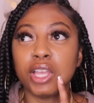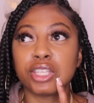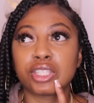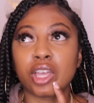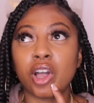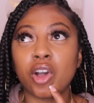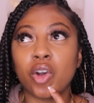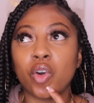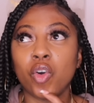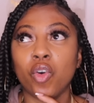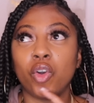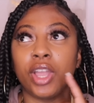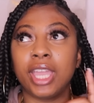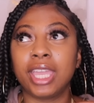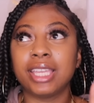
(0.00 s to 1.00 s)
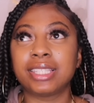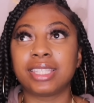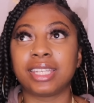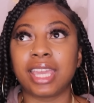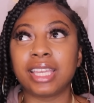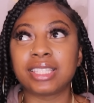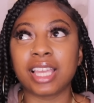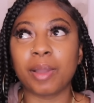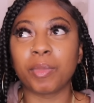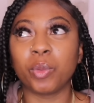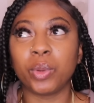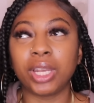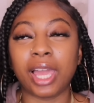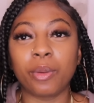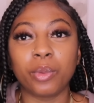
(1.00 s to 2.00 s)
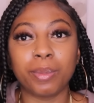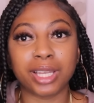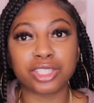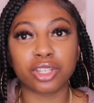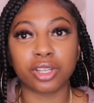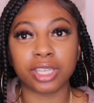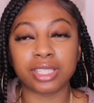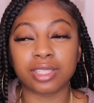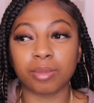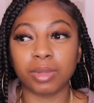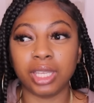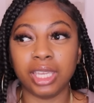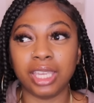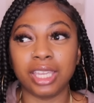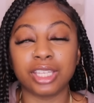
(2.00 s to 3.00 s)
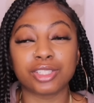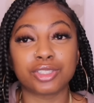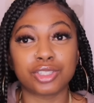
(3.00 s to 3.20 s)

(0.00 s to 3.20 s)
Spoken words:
So it's the daytime, and we about to go get something to eat.